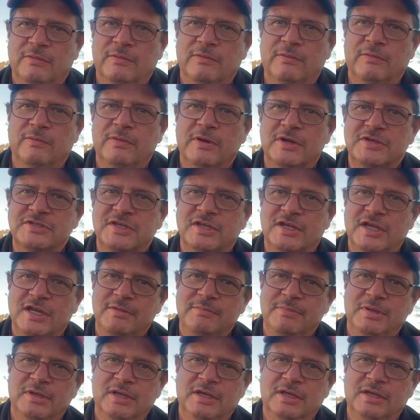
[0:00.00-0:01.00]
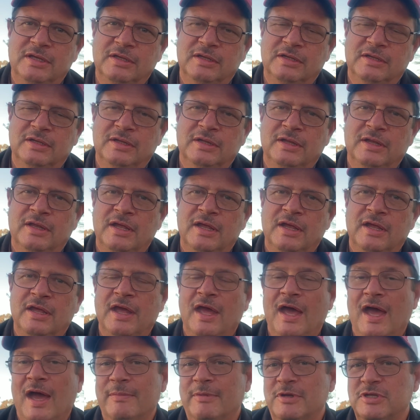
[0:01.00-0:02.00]
Where is it going to be?
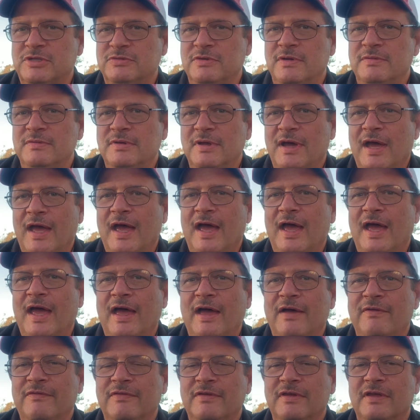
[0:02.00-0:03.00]
How much room do I have?